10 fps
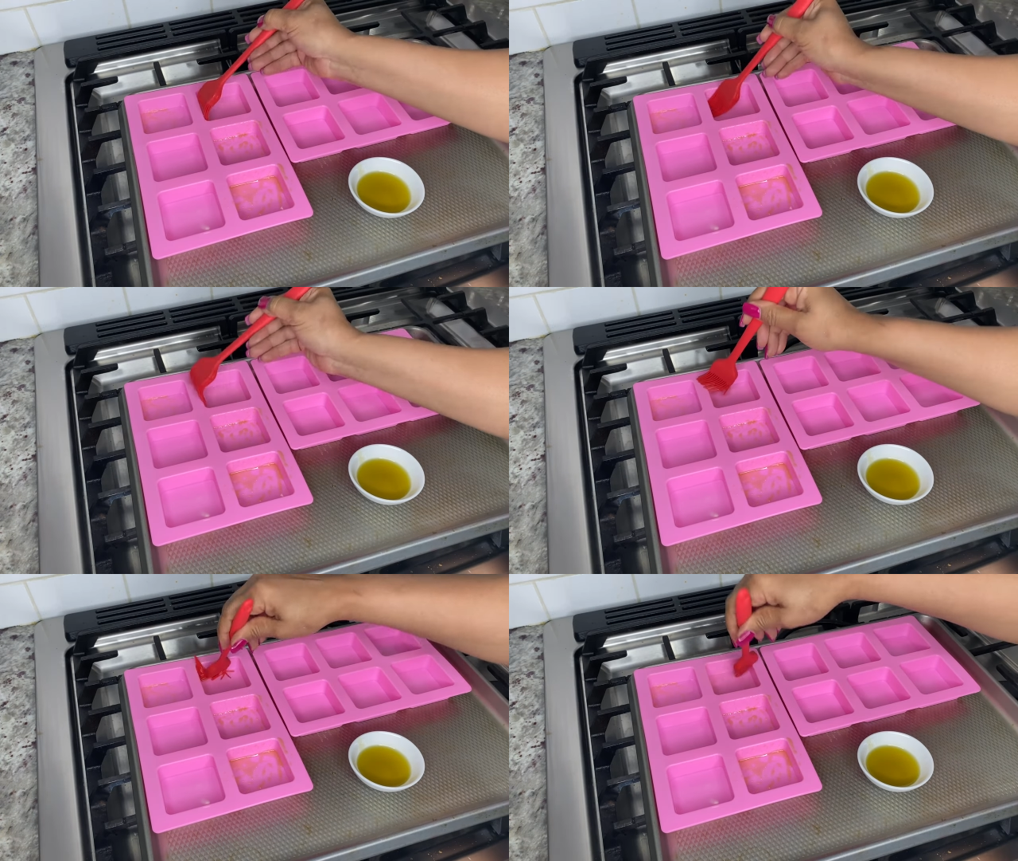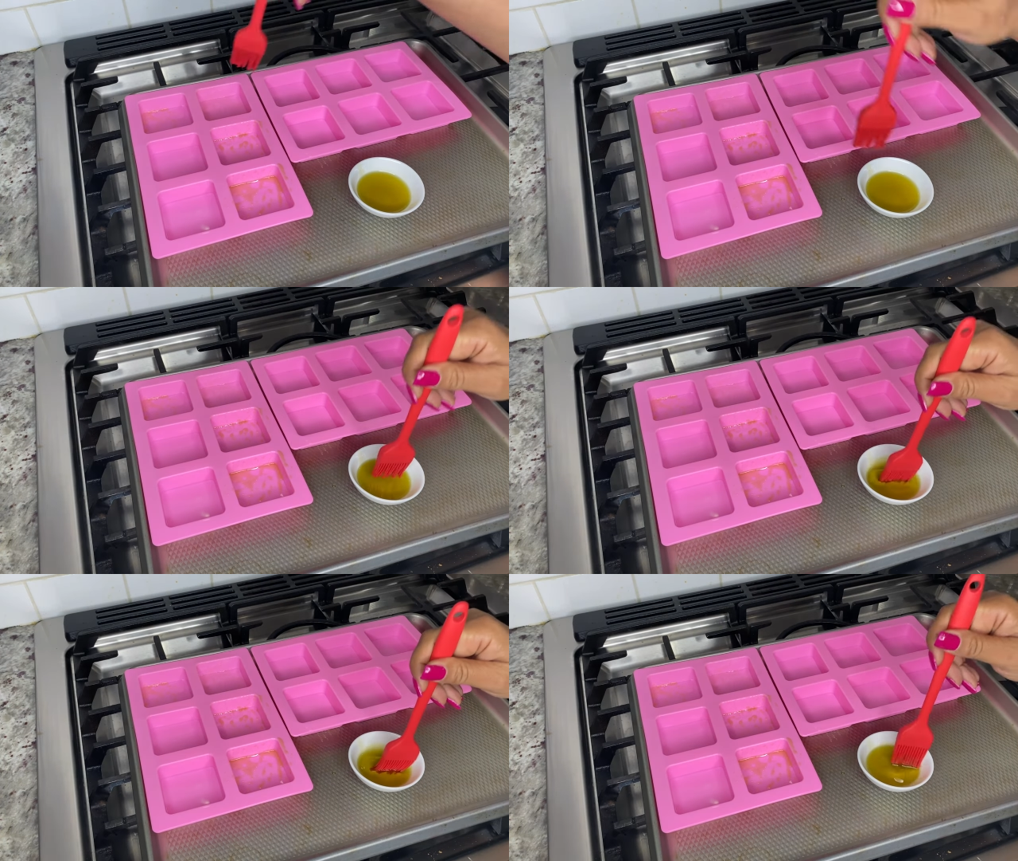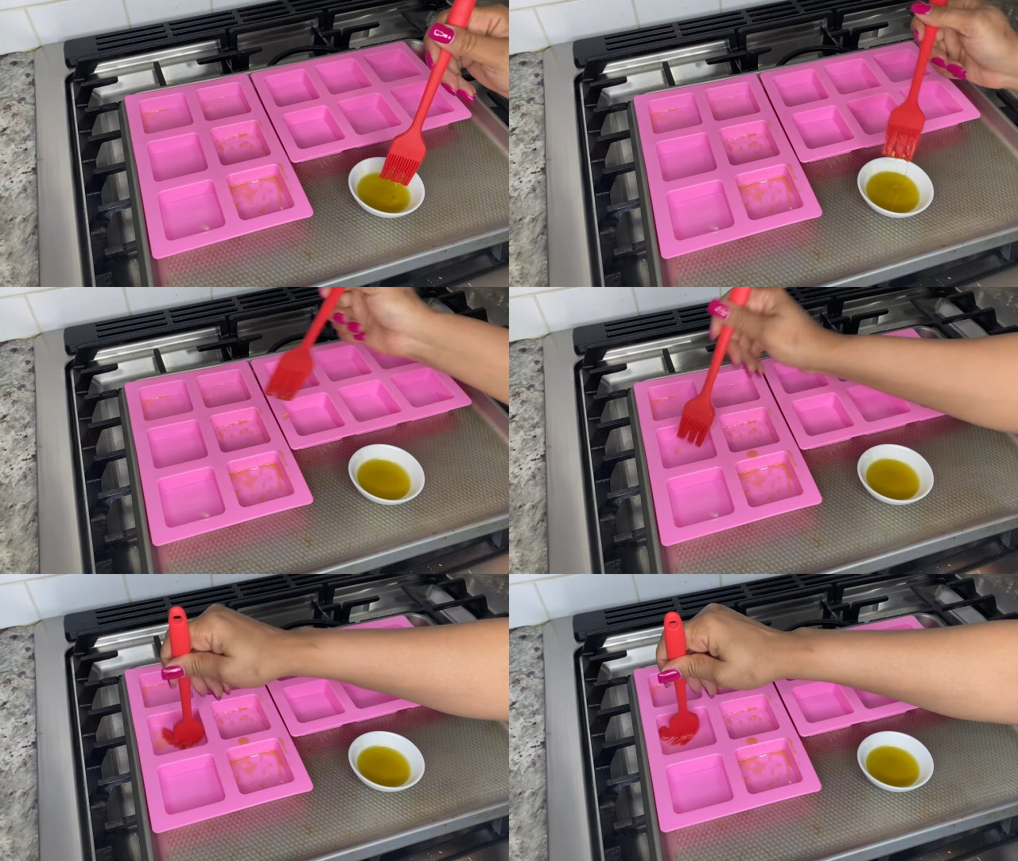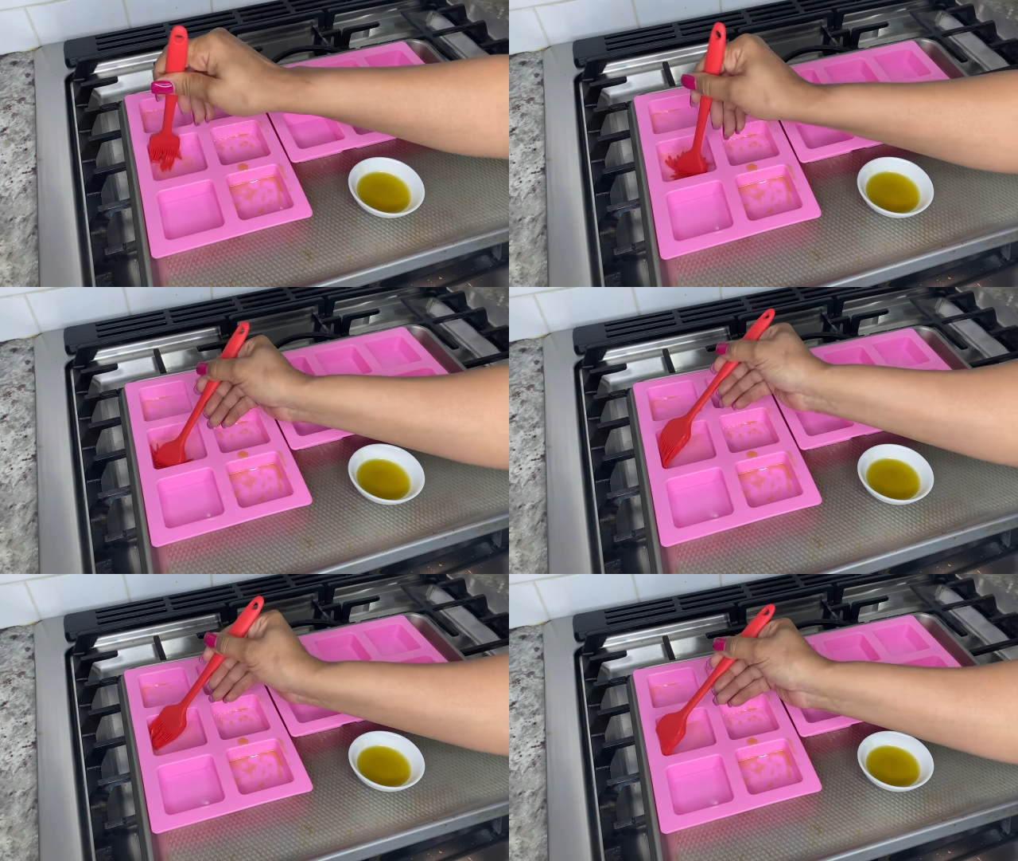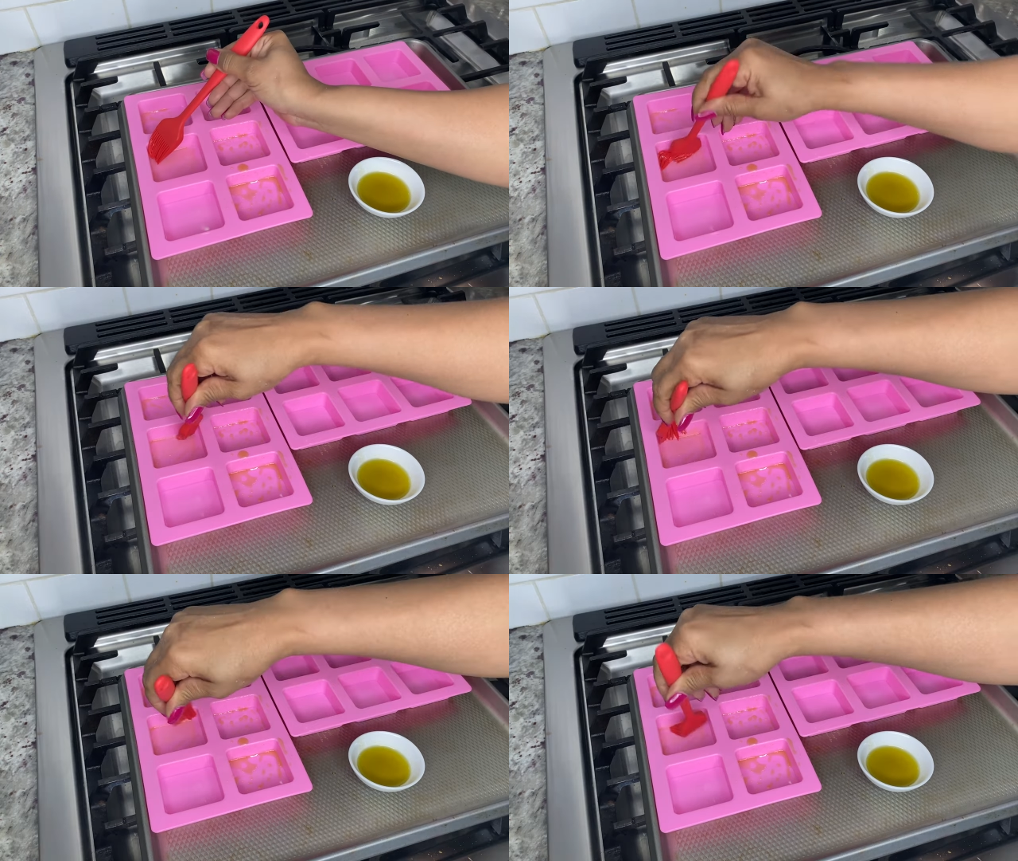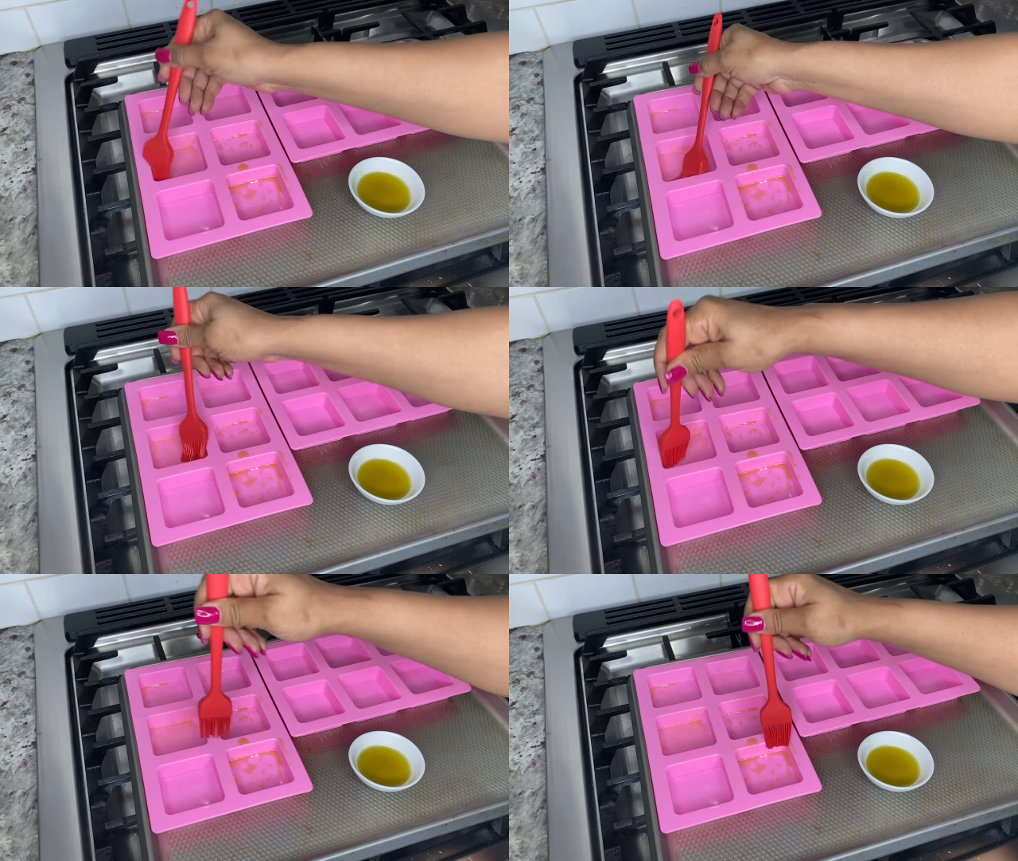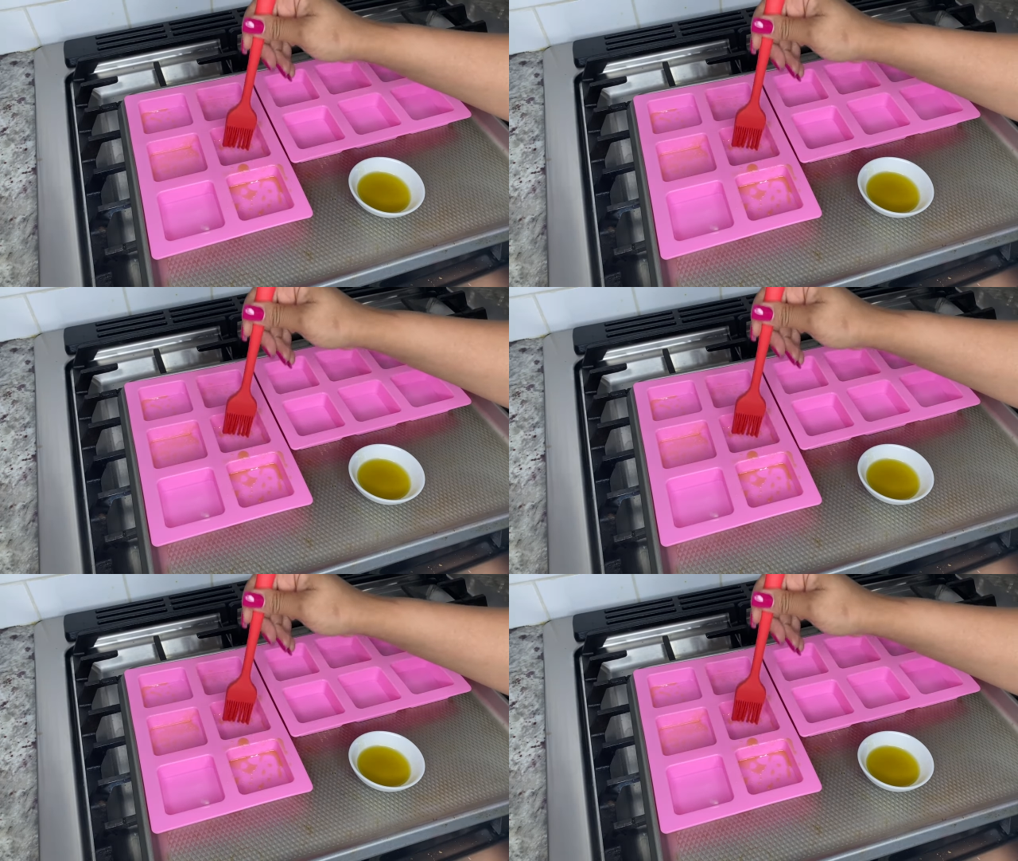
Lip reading: [unreadable: no face in view]